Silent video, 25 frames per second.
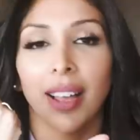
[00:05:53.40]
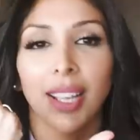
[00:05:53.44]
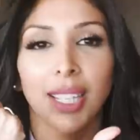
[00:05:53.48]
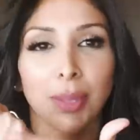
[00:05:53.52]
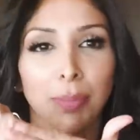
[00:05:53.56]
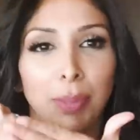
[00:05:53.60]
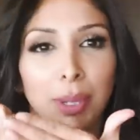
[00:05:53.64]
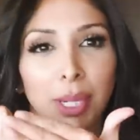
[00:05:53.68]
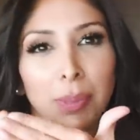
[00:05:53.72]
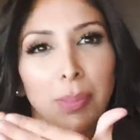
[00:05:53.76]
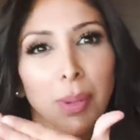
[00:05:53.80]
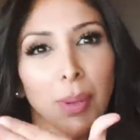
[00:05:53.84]

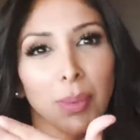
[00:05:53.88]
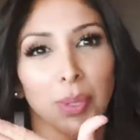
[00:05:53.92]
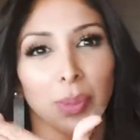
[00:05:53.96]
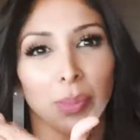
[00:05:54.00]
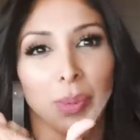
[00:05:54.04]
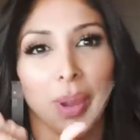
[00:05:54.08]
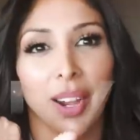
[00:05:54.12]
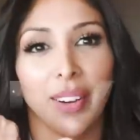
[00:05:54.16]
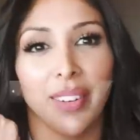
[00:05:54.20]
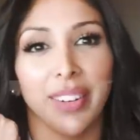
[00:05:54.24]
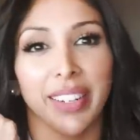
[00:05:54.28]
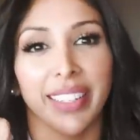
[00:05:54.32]
husband to be able to
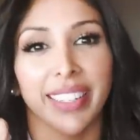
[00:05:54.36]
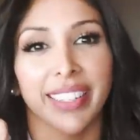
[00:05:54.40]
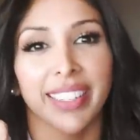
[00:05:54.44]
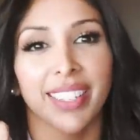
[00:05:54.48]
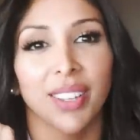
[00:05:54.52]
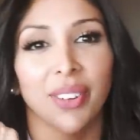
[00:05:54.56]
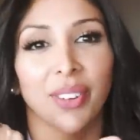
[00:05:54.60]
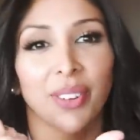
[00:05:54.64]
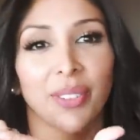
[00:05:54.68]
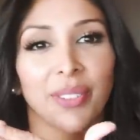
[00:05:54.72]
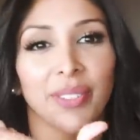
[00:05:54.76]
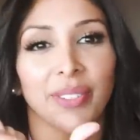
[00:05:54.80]
wear it.
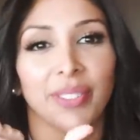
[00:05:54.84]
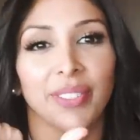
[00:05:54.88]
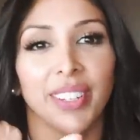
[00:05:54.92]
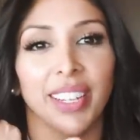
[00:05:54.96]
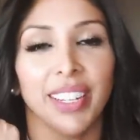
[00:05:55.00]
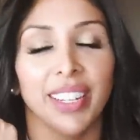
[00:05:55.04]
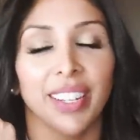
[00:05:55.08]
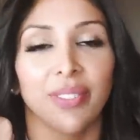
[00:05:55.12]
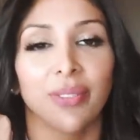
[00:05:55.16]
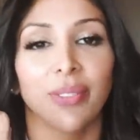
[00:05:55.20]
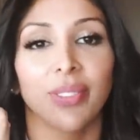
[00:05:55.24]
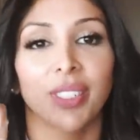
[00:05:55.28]
So
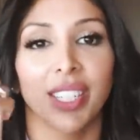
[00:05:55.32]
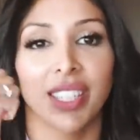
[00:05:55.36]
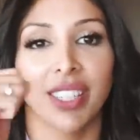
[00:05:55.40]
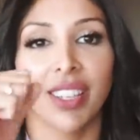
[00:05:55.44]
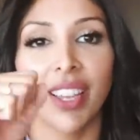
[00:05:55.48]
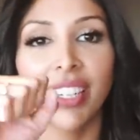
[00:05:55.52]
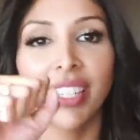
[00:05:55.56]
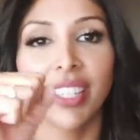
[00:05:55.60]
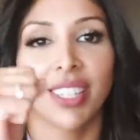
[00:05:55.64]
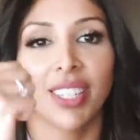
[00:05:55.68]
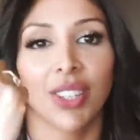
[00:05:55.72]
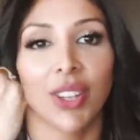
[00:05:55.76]
yeah, we
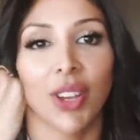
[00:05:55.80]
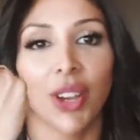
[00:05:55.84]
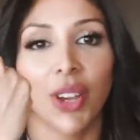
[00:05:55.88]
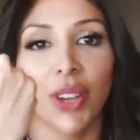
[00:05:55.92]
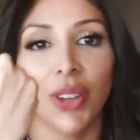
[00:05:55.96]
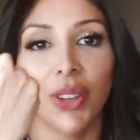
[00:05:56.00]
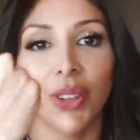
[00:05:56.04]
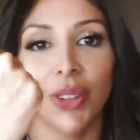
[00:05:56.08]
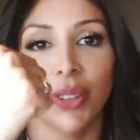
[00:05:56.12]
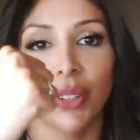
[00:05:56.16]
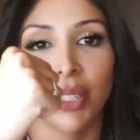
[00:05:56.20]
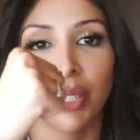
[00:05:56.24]
decided to
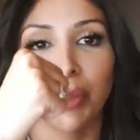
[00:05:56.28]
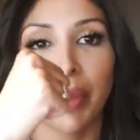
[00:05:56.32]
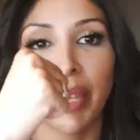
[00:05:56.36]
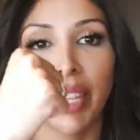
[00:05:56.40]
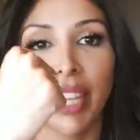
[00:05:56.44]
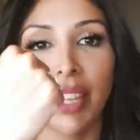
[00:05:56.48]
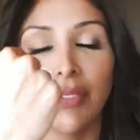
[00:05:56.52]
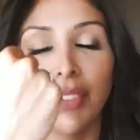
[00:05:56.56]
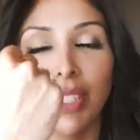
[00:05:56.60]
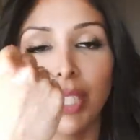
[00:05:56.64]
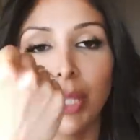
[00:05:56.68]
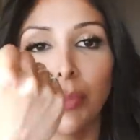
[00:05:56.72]
go to
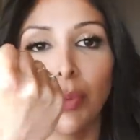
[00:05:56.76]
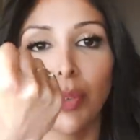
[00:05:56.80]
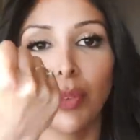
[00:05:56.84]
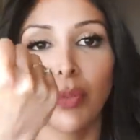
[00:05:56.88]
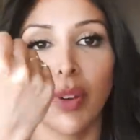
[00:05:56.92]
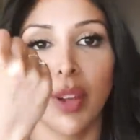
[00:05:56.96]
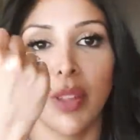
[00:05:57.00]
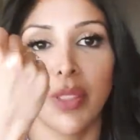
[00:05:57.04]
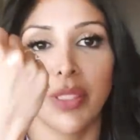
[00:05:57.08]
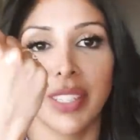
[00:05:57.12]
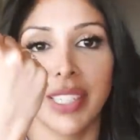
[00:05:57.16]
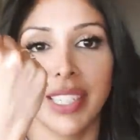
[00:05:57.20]
make it invisible
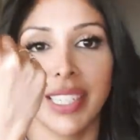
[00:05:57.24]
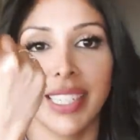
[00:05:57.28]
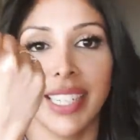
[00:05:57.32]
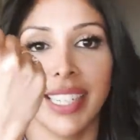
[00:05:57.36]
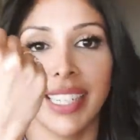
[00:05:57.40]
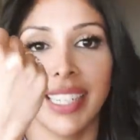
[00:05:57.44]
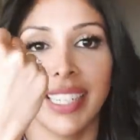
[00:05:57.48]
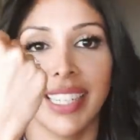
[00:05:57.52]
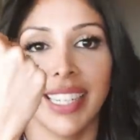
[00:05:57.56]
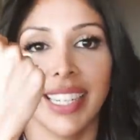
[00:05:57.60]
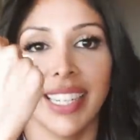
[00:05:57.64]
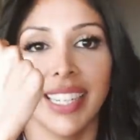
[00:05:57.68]
rather than
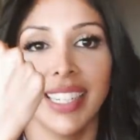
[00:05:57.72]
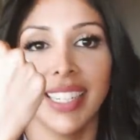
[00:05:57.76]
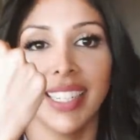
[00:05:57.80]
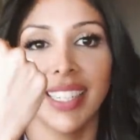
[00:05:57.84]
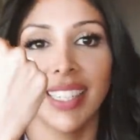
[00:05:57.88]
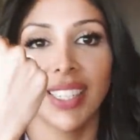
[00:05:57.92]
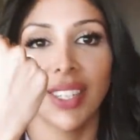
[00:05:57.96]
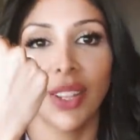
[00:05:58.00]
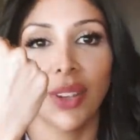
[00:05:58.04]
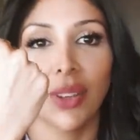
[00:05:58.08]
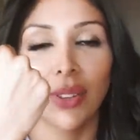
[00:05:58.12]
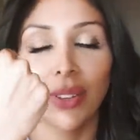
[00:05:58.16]
tinted.
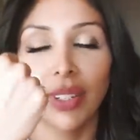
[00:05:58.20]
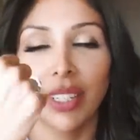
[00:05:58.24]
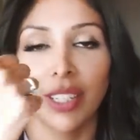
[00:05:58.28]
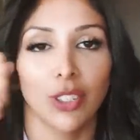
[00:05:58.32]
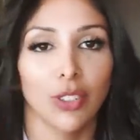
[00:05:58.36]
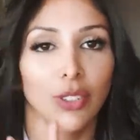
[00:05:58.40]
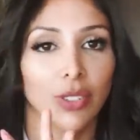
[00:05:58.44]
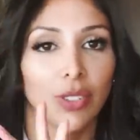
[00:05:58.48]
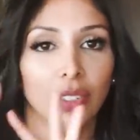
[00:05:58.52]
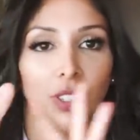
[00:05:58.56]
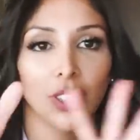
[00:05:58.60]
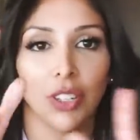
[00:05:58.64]
So,
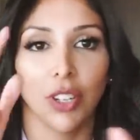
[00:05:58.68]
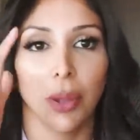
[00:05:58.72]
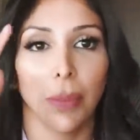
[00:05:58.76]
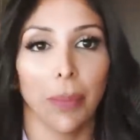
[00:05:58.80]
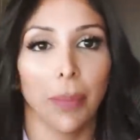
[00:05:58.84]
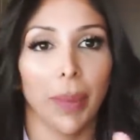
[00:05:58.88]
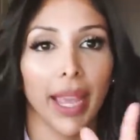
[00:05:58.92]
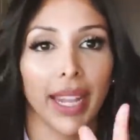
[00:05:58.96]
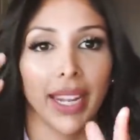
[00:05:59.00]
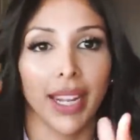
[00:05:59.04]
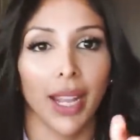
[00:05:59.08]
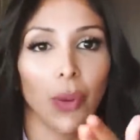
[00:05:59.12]
you know,
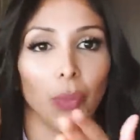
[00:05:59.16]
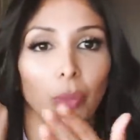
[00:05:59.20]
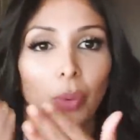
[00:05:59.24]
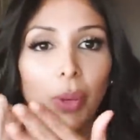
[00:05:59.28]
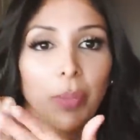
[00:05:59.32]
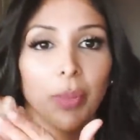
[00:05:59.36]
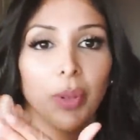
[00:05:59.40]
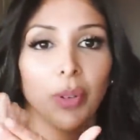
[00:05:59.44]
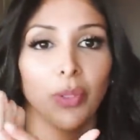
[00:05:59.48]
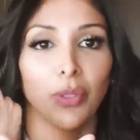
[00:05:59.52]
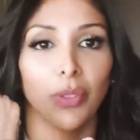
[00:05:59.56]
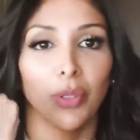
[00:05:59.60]
men and
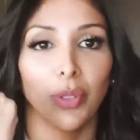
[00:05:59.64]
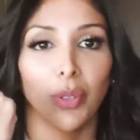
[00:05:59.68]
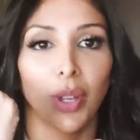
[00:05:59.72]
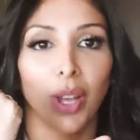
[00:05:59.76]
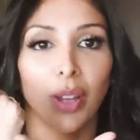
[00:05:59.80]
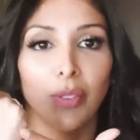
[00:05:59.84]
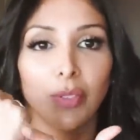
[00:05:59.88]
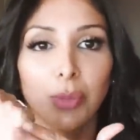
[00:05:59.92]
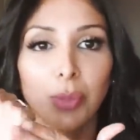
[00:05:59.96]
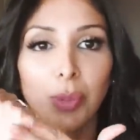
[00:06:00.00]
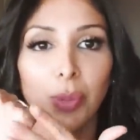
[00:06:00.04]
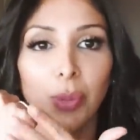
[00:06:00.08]
women feel
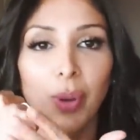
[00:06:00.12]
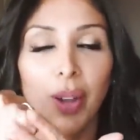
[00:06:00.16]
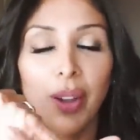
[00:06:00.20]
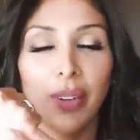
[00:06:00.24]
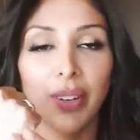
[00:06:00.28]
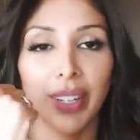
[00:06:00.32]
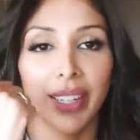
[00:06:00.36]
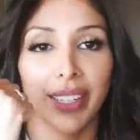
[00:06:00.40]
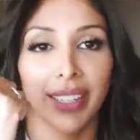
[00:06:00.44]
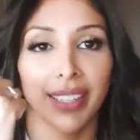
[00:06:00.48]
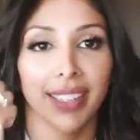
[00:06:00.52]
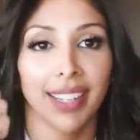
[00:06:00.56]
comfortable
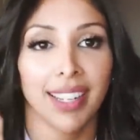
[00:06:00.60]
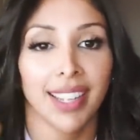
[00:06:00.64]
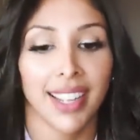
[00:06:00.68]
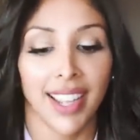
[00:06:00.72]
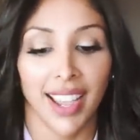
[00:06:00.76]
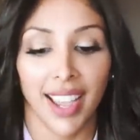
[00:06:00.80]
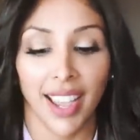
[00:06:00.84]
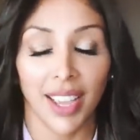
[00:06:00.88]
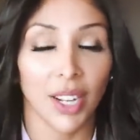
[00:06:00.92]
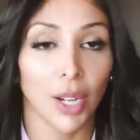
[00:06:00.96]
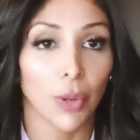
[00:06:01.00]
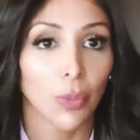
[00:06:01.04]
wearing it.
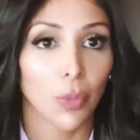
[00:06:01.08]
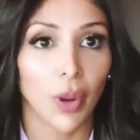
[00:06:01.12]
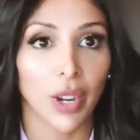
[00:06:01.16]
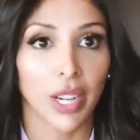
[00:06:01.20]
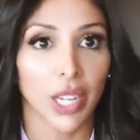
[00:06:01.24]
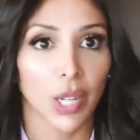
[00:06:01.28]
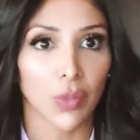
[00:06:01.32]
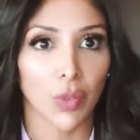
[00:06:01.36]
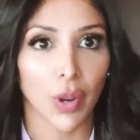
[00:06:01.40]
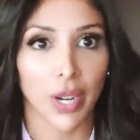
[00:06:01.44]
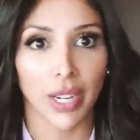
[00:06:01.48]
And I'm wearing it